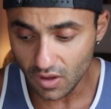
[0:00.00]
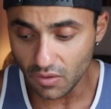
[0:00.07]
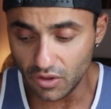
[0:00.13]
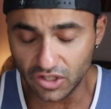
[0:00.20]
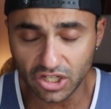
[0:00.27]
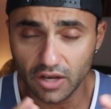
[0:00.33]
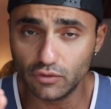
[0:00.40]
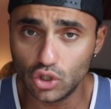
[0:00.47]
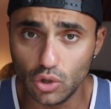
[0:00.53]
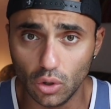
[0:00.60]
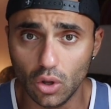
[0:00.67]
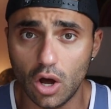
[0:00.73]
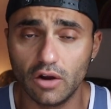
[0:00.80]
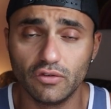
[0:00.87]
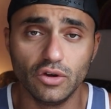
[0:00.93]
this gives you a
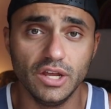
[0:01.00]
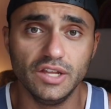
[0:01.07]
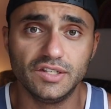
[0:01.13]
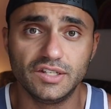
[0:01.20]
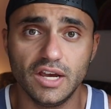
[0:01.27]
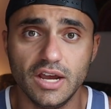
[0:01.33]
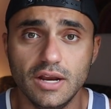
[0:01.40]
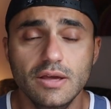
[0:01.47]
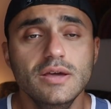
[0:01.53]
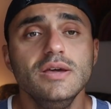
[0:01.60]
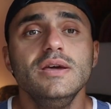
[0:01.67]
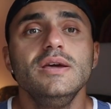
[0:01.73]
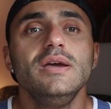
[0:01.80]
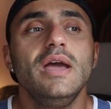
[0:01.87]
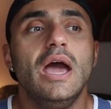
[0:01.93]
lot of good insight.
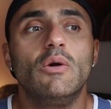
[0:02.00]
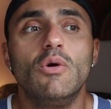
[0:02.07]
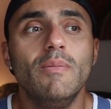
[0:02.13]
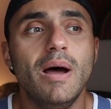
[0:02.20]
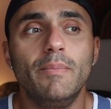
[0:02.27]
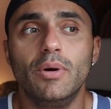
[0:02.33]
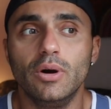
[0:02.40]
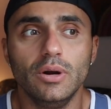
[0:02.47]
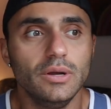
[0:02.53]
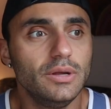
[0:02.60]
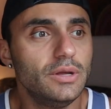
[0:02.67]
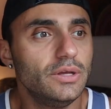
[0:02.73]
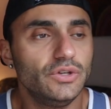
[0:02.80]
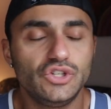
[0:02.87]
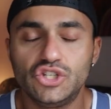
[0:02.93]
And remember,
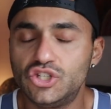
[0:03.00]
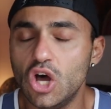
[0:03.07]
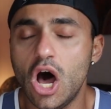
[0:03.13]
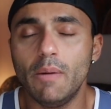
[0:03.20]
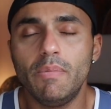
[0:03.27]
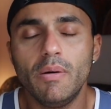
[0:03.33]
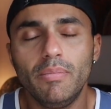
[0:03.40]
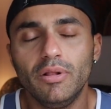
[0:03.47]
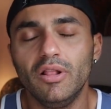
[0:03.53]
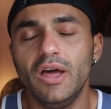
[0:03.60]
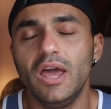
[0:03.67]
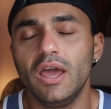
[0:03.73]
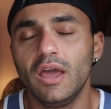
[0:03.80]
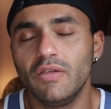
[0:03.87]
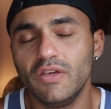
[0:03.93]
stop
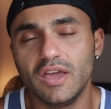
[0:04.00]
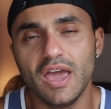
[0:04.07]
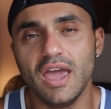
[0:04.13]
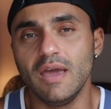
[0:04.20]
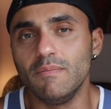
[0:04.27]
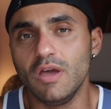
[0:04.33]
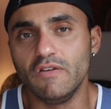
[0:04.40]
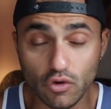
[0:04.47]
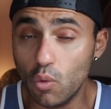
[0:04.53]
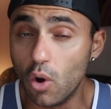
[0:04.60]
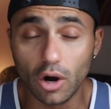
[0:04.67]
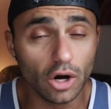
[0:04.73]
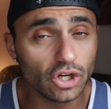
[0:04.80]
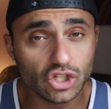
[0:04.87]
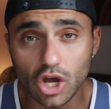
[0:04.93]
playing the game. If you
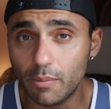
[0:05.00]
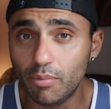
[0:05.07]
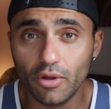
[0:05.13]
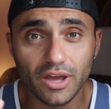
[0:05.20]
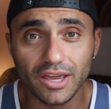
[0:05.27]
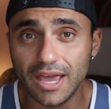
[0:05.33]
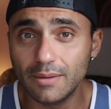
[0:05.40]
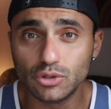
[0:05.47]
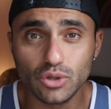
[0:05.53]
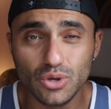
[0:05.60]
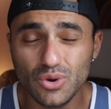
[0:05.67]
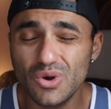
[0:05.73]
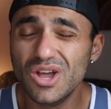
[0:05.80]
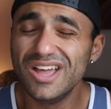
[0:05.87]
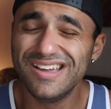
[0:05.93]
want her to stop playing games with
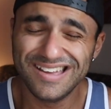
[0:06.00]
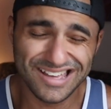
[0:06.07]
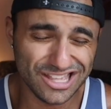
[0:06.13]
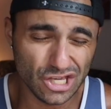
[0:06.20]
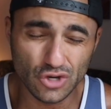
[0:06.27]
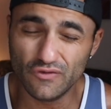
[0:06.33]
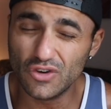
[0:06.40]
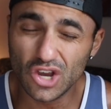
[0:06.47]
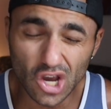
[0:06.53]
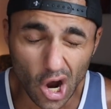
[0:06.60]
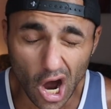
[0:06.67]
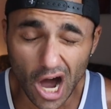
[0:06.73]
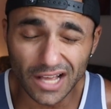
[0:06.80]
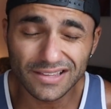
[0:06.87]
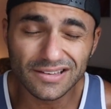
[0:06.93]
you, you've
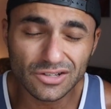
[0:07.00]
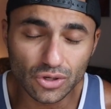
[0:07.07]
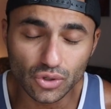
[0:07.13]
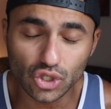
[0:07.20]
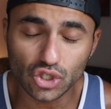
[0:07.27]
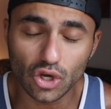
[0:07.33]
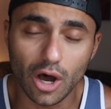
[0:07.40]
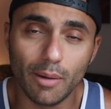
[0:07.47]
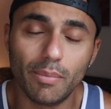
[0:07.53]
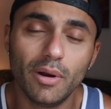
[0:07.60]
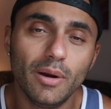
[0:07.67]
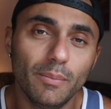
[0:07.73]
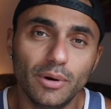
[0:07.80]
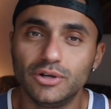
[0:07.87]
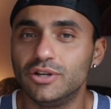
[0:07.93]
got to
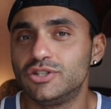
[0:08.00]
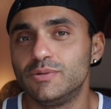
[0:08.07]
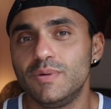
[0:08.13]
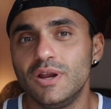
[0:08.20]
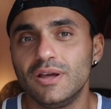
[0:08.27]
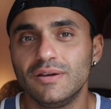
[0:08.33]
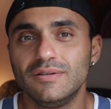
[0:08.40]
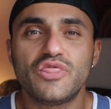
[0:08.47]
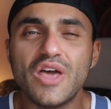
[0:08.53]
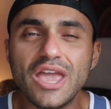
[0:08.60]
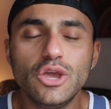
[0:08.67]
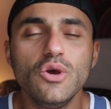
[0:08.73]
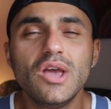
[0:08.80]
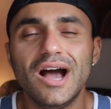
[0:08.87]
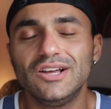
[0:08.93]
stop participating.
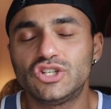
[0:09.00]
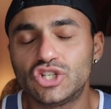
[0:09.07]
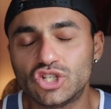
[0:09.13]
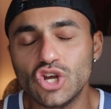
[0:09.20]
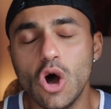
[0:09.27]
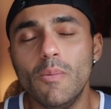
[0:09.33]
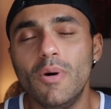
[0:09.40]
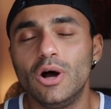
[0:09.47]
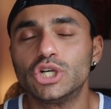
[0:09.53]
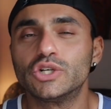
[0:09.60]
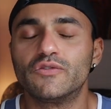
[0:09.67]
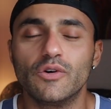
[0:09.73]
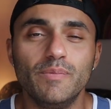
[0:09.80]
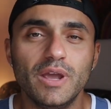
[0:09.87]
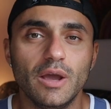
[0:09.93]
Thank you guys so
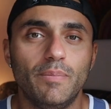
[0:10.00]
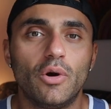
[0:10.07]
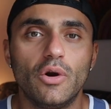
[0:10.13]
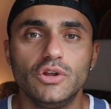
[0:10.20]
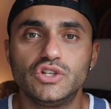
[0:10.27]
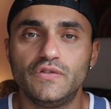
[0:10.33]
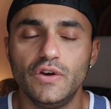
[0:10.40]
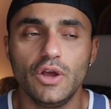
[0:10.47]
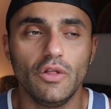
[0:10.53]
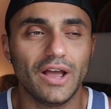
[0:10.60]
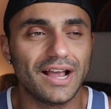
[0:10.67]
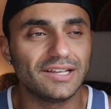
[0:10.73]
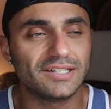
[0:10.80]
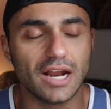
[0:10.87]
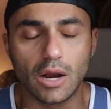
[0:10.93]
much for being a part of this video.
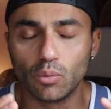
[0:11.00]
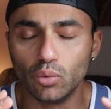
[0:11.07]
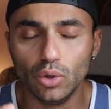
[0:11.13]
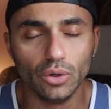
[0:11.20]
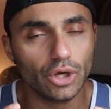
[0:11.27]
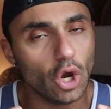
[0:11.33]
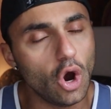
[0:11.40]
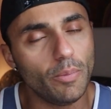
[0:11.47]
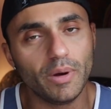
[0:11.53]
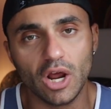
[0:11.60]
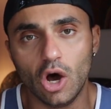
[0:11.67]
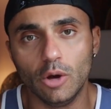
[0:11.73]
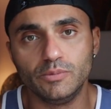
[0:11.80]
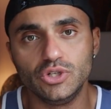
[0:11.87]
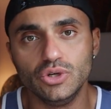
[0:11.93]
Like I said, I really hope it
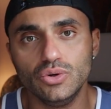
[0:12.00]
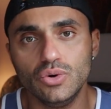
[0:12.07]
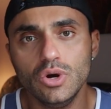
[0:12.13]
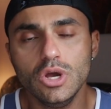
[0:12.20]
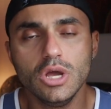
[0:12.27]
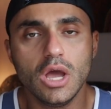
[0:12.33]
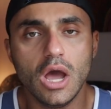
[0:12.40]
helped you